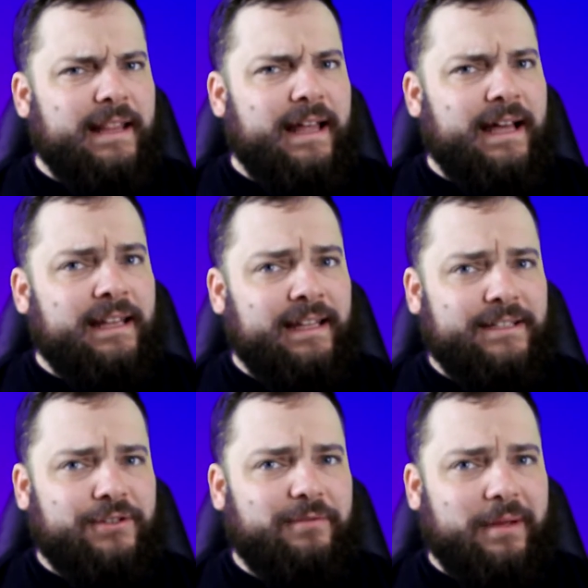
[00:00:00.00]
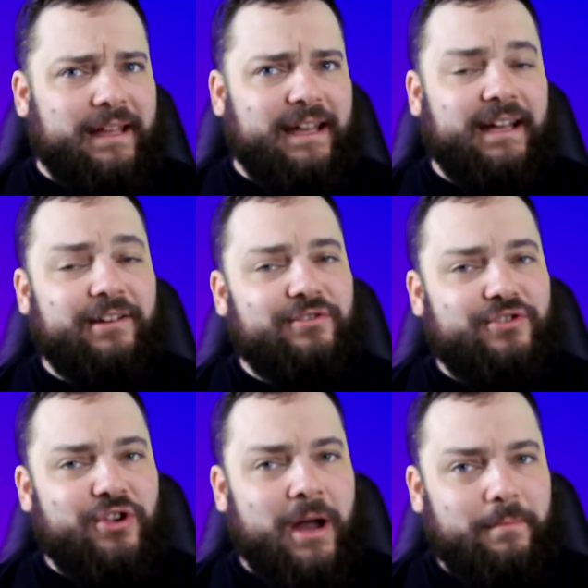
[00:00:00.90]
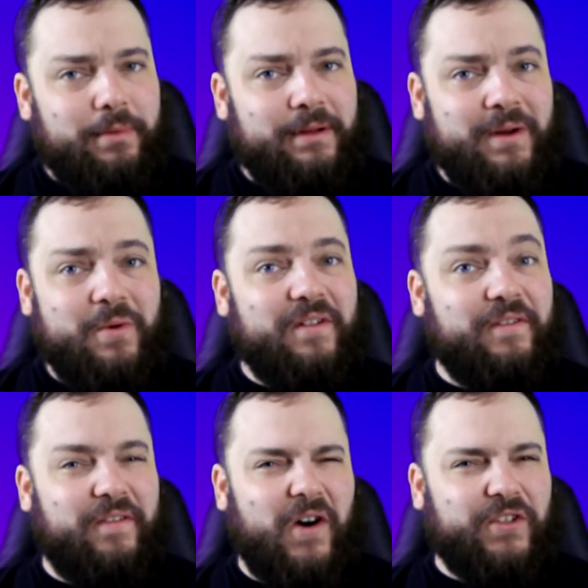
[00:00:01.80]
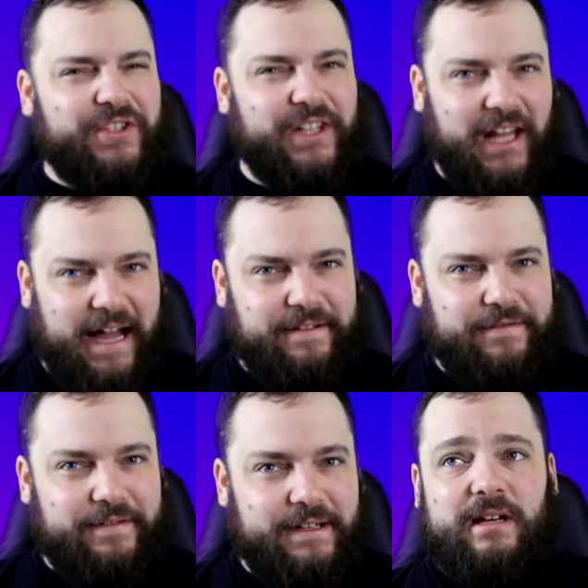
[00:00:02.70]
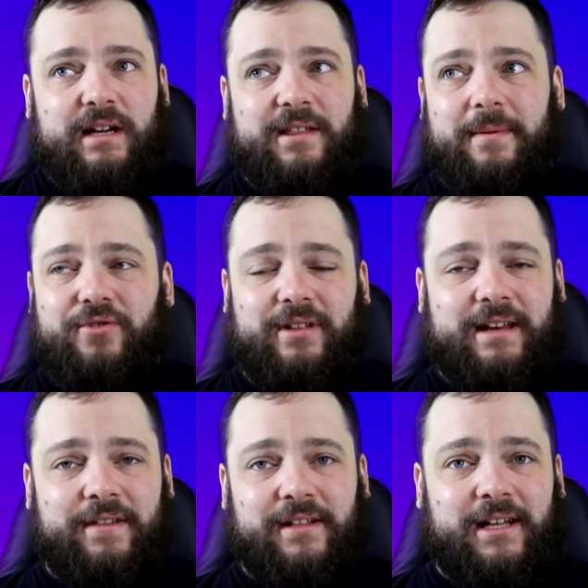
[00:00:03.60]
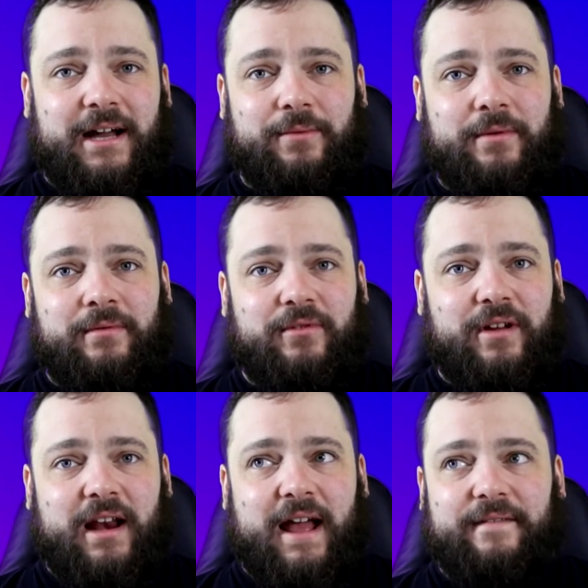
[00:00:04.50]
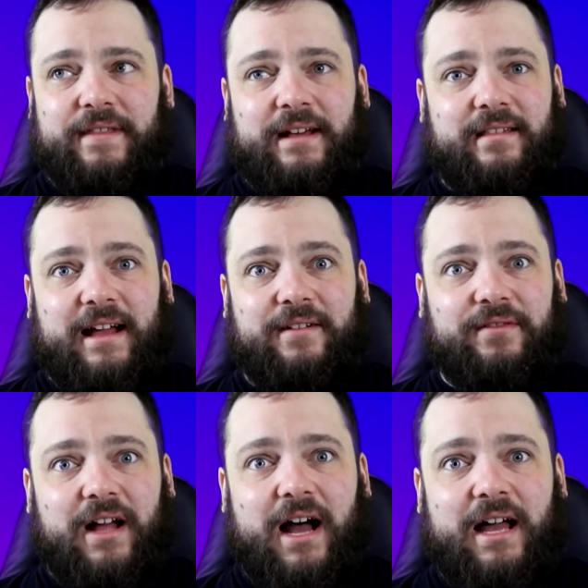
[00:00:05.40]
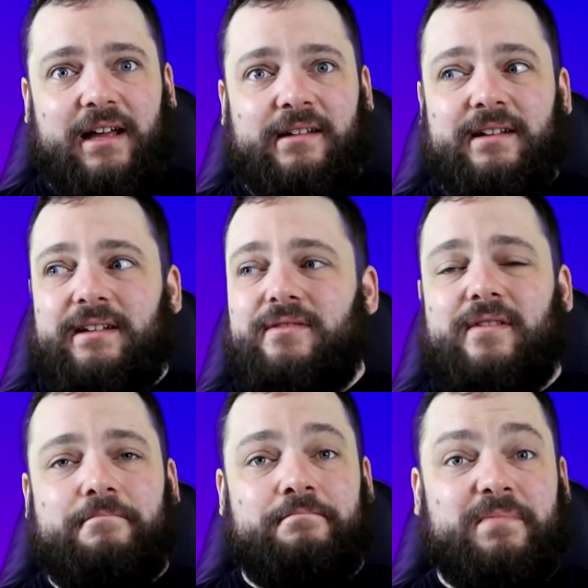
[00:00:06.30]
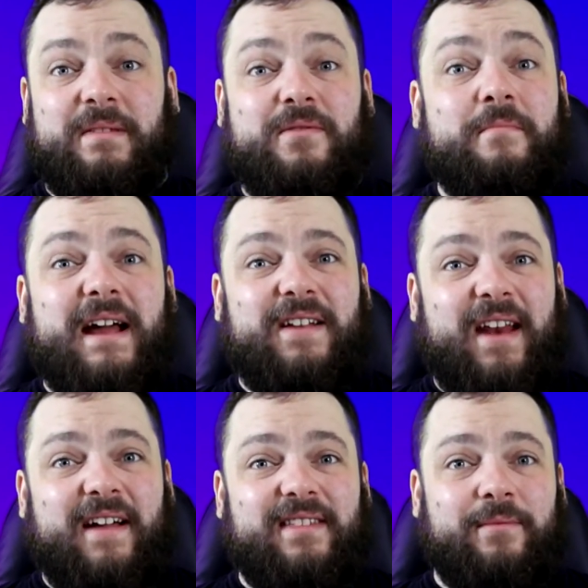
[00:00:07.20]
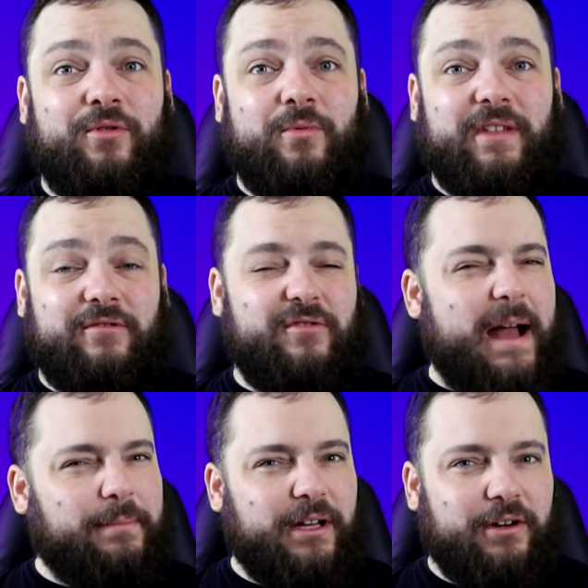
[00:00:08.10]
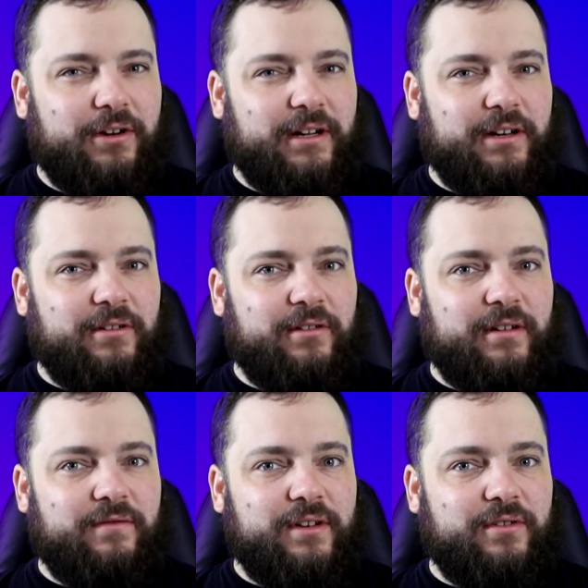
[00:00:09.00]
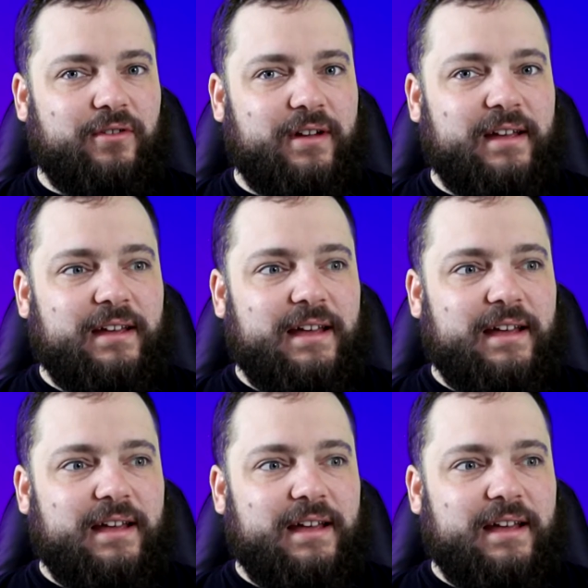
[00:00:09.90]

Unless you're picking jump or false life. Especially down the line when you're going to have things like fly. You might even have someone with a grappling hook in your inventory.